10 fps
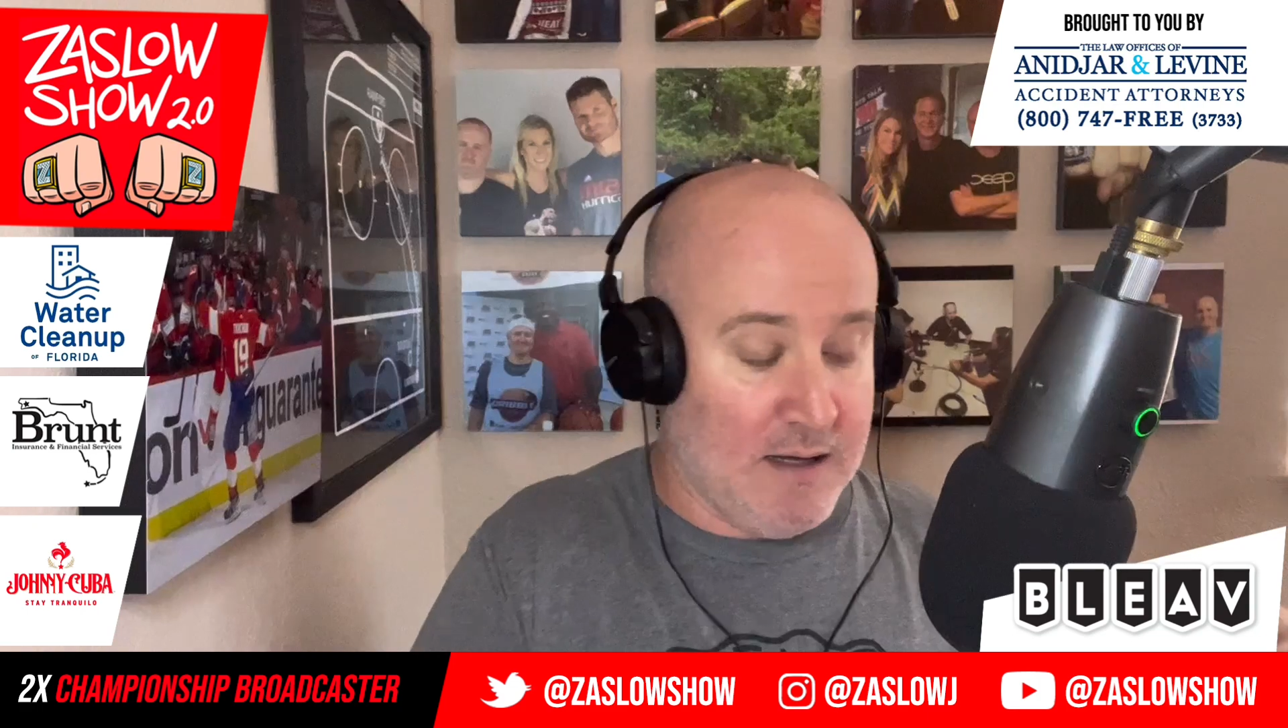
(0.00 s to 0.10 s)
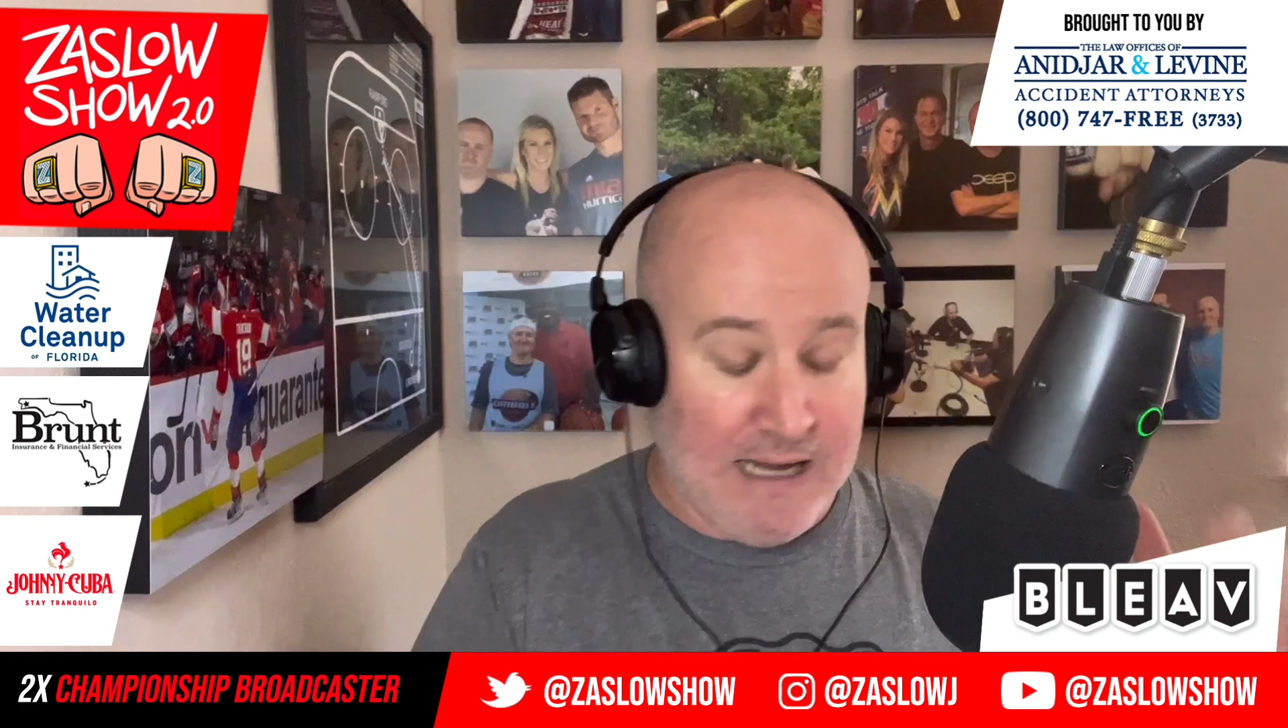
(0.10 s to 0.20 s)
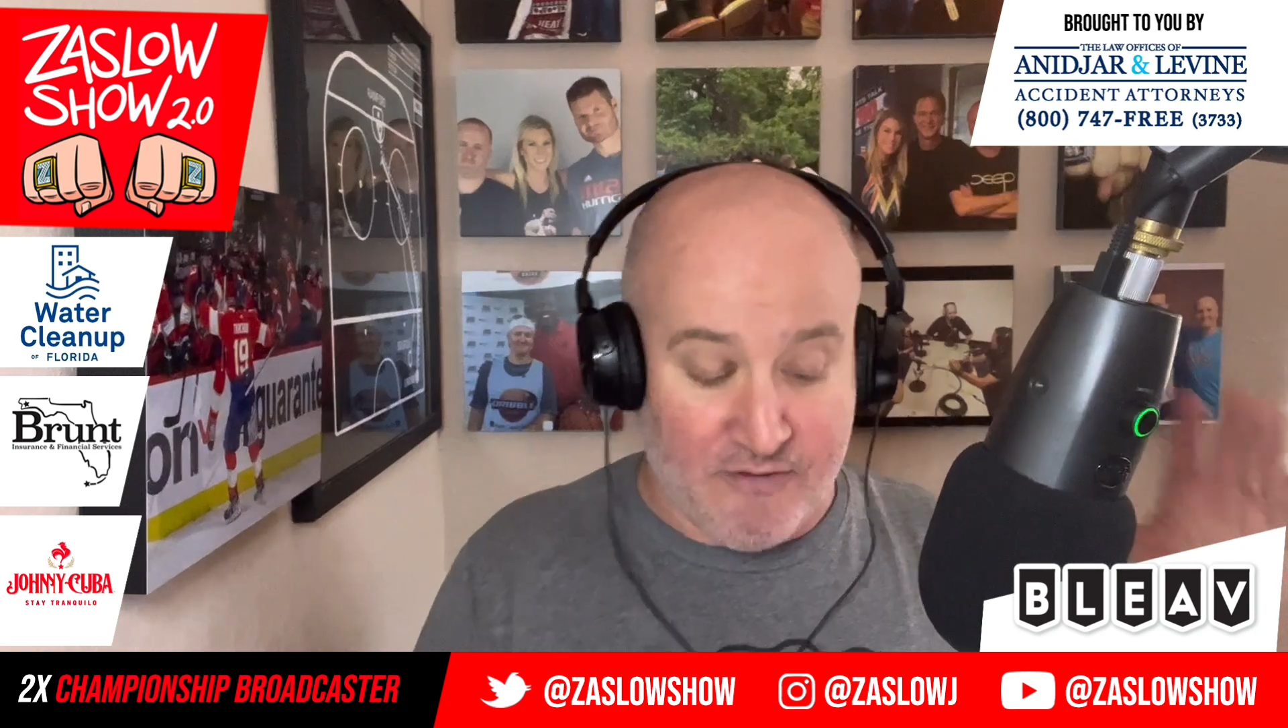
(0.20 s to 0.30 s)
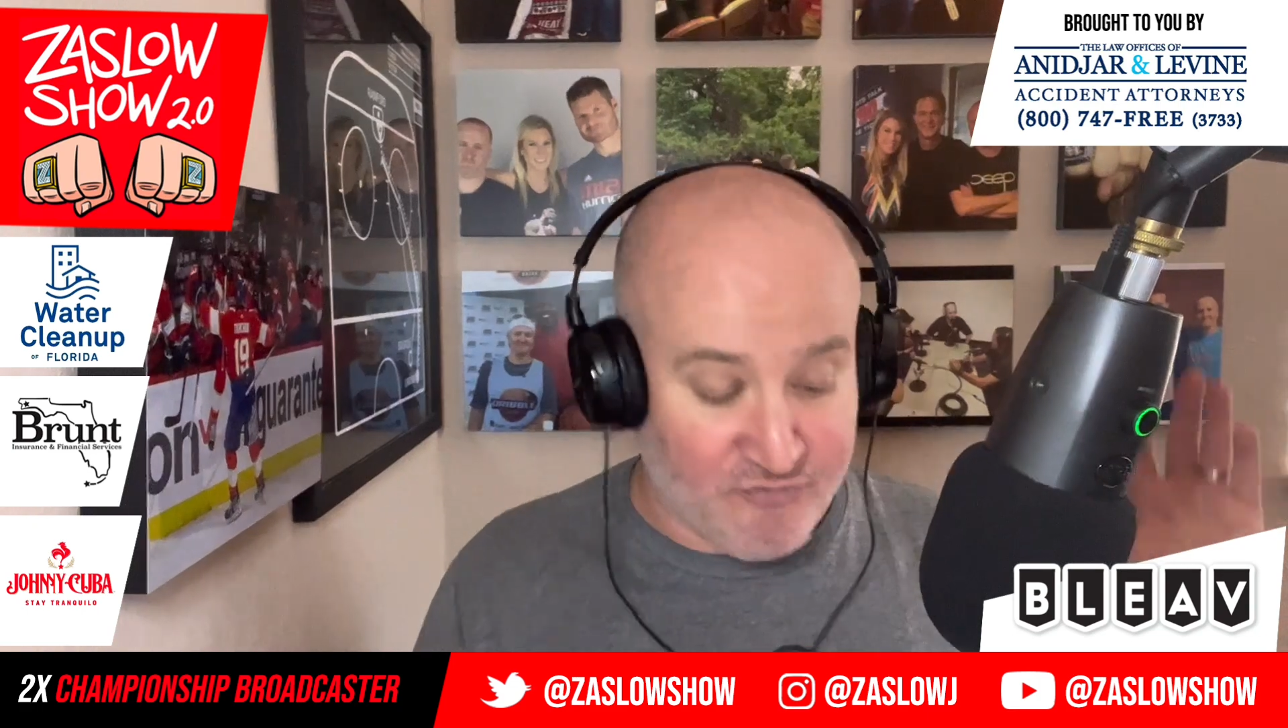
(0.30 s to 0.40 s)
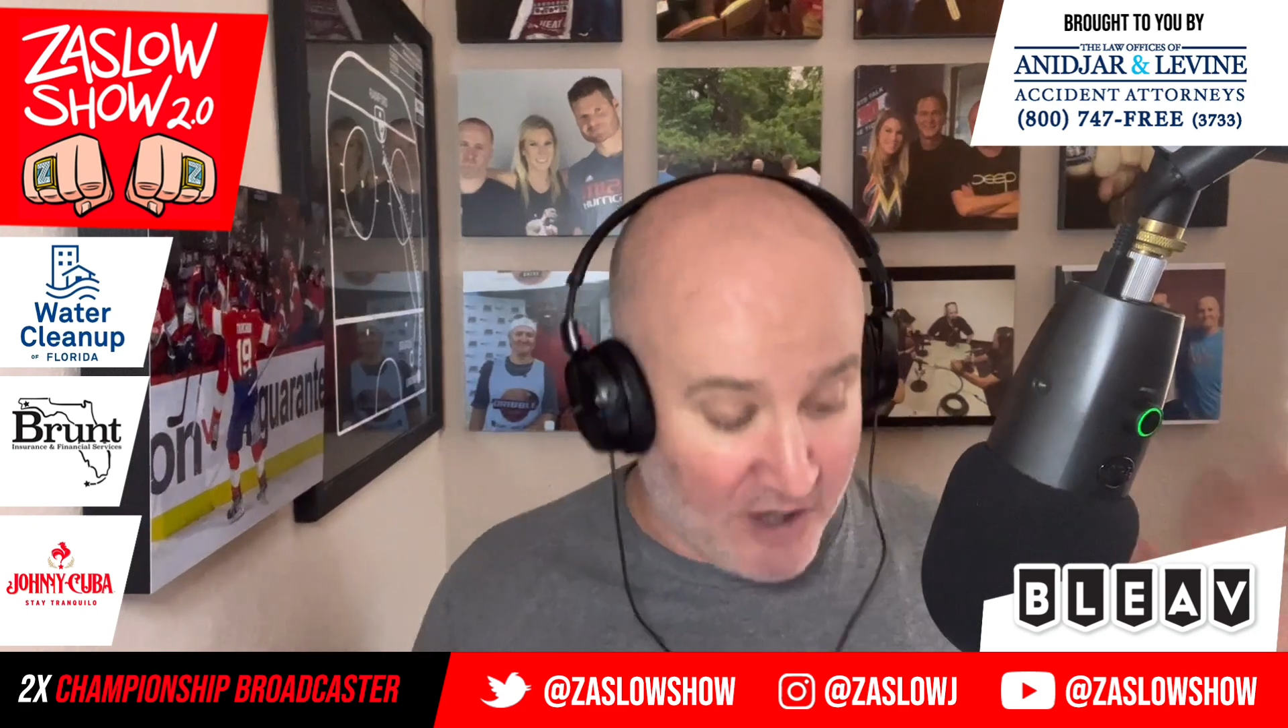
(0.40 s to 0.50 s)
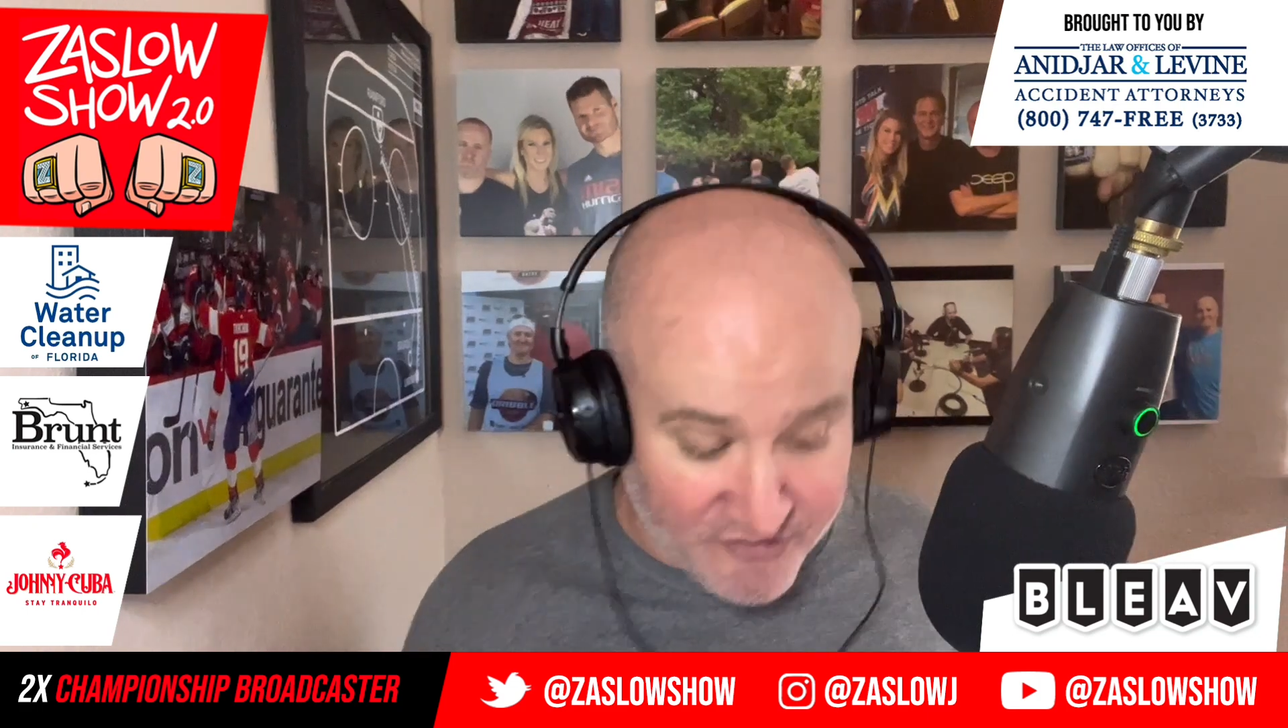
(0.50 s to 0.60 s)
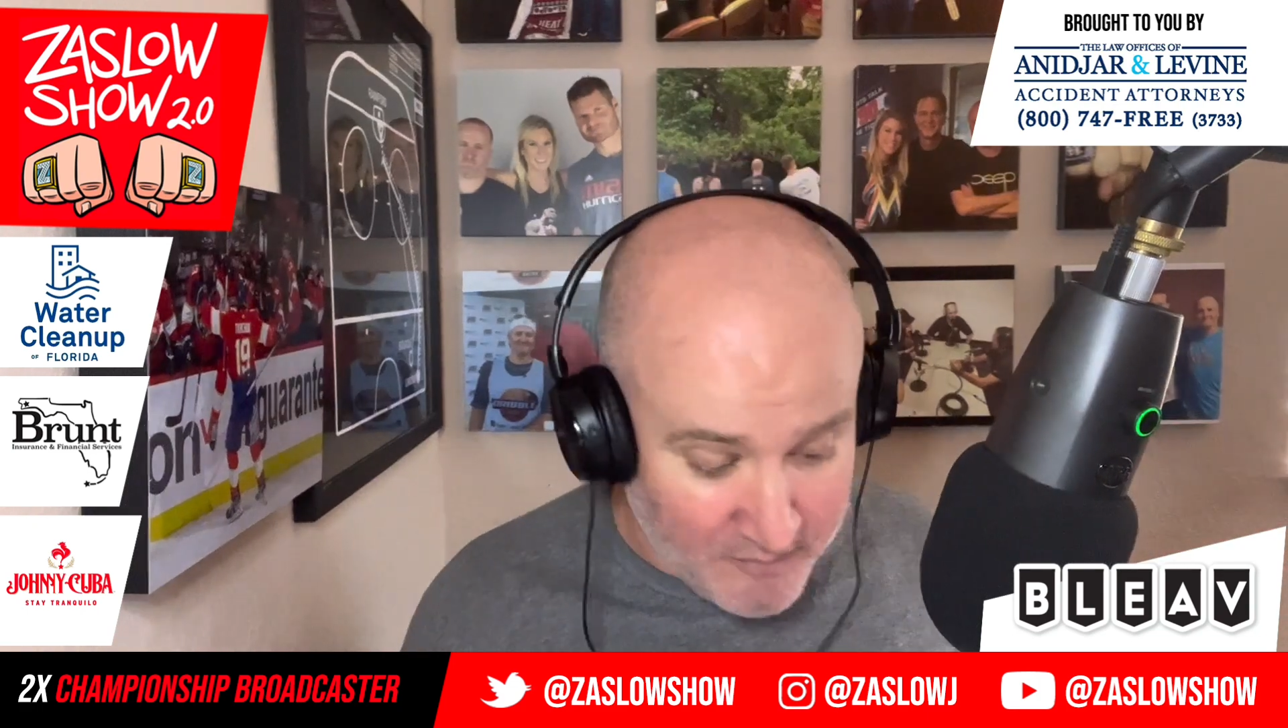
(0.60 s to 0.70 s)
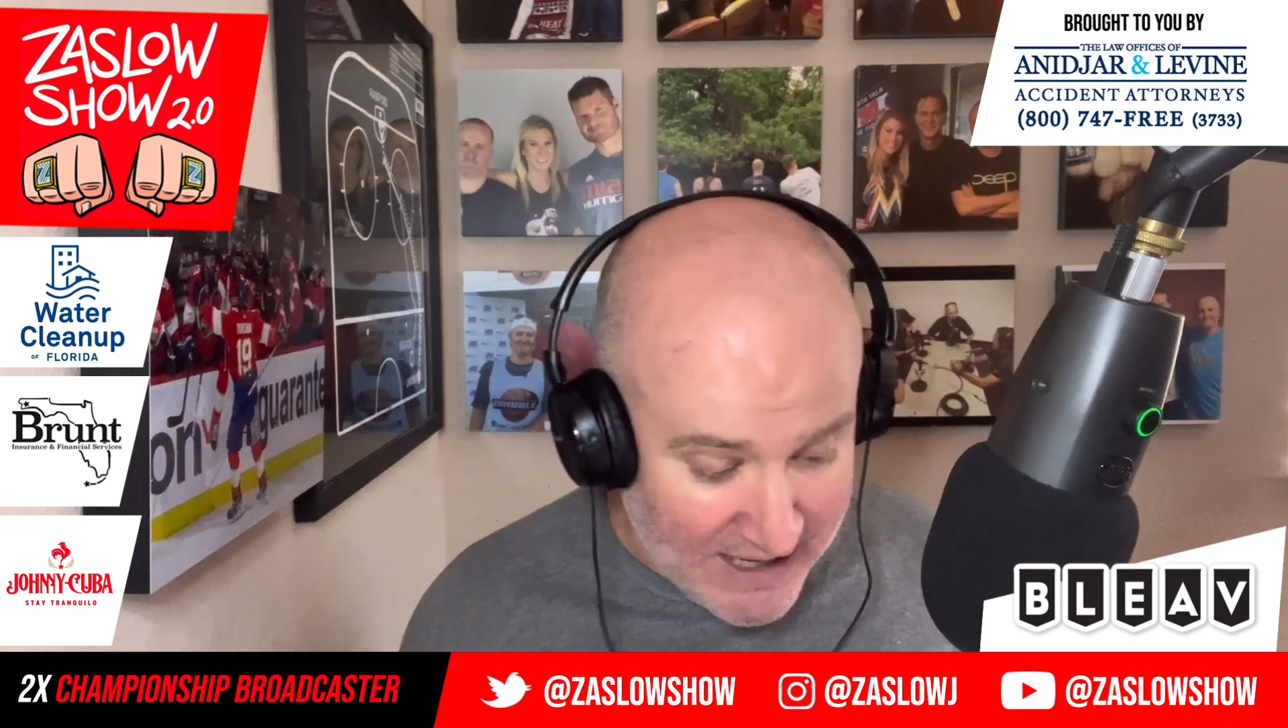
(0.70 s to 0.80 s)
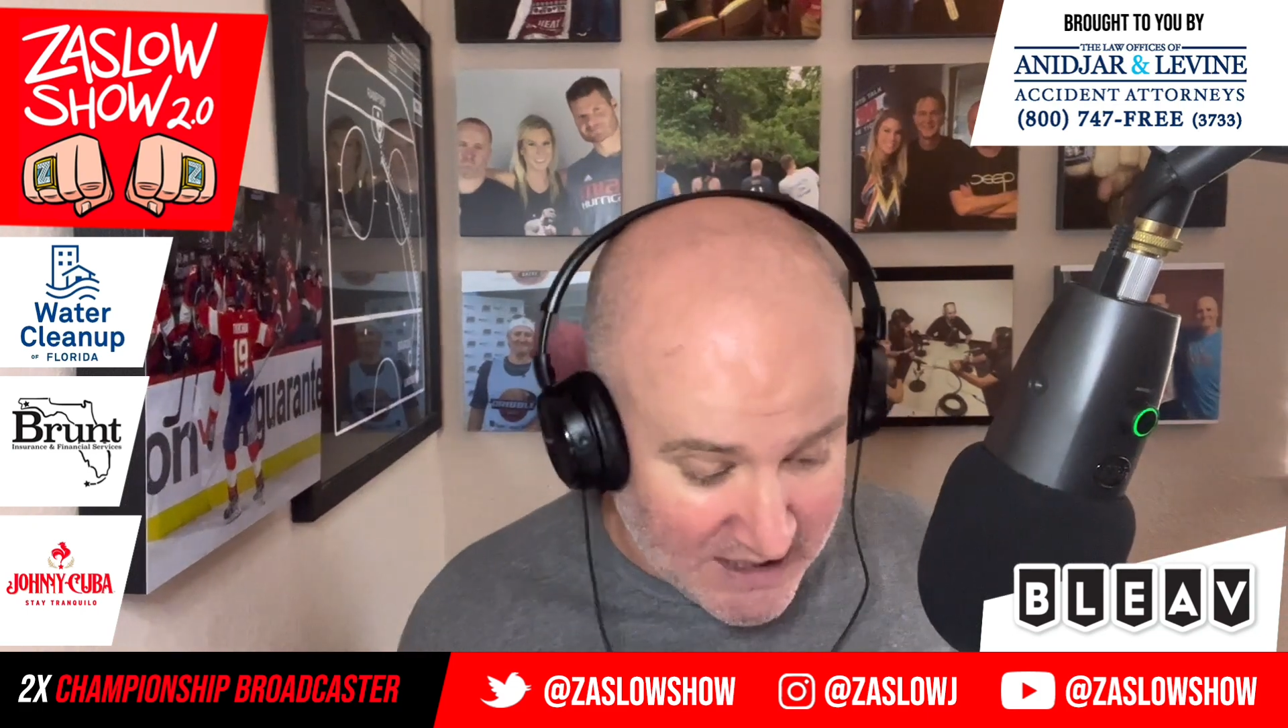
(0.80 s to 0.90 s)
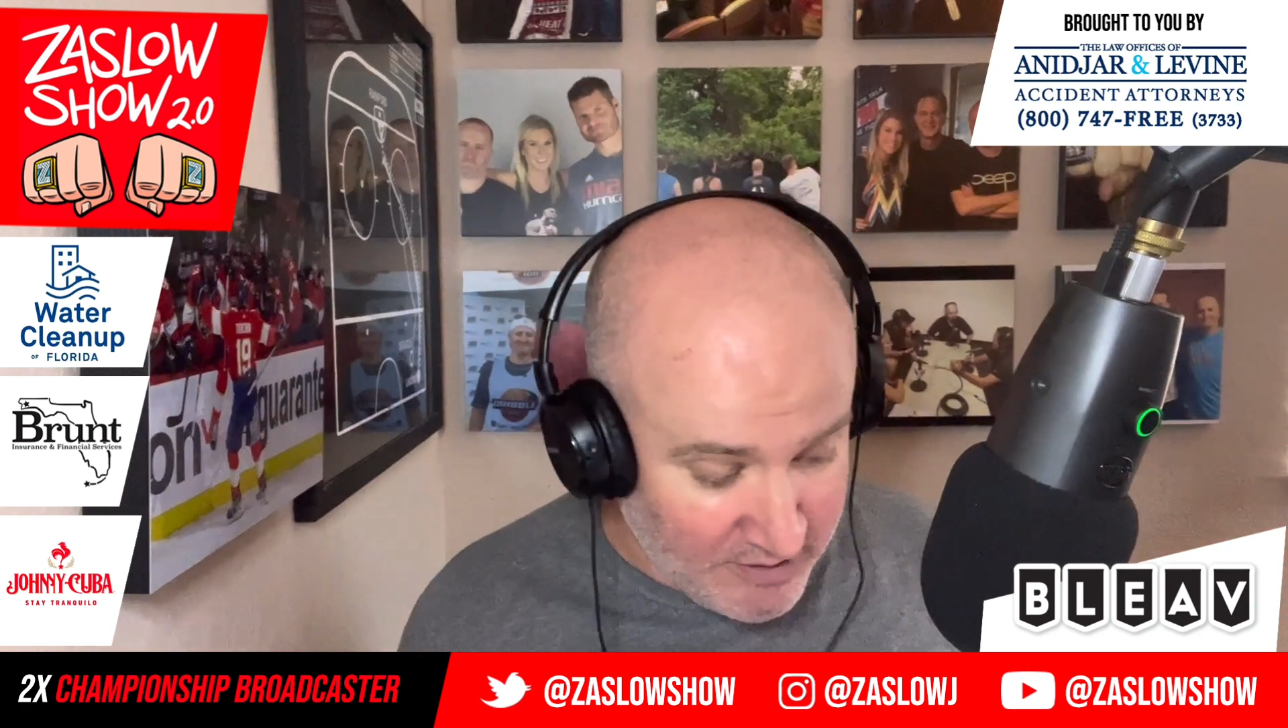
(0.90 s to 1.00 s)
it doesn't
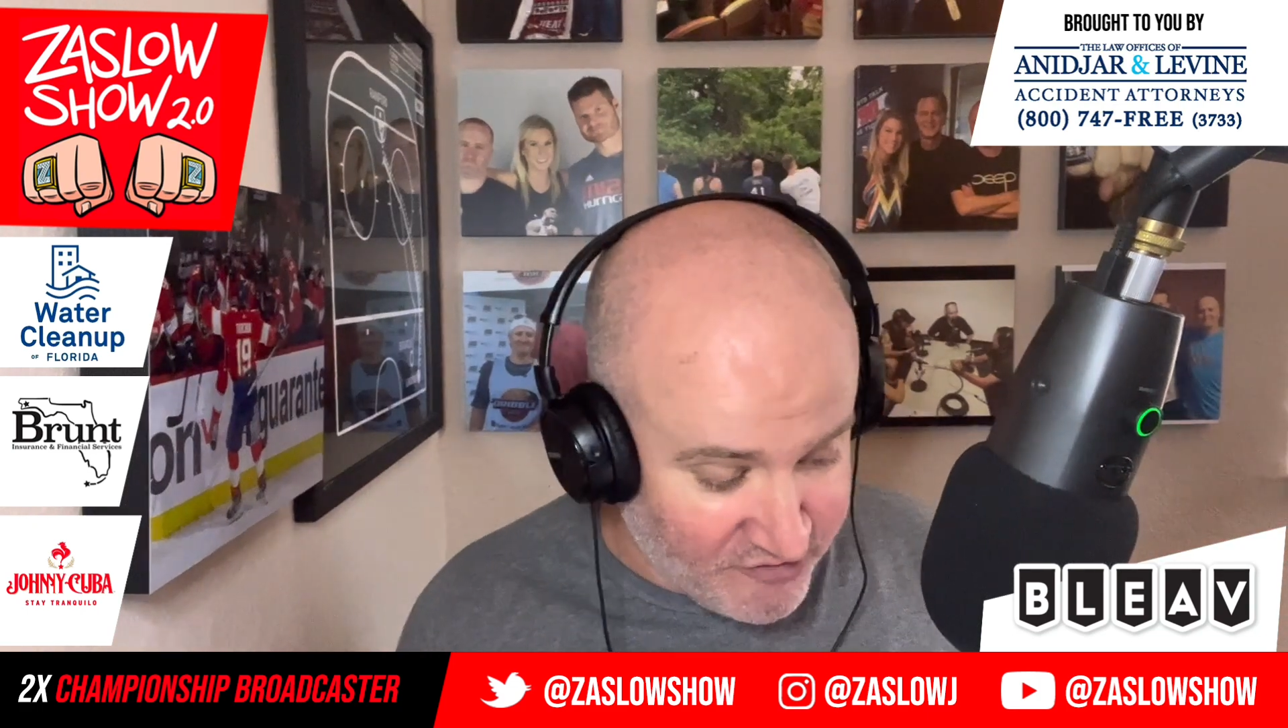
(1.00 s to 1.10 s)
make him a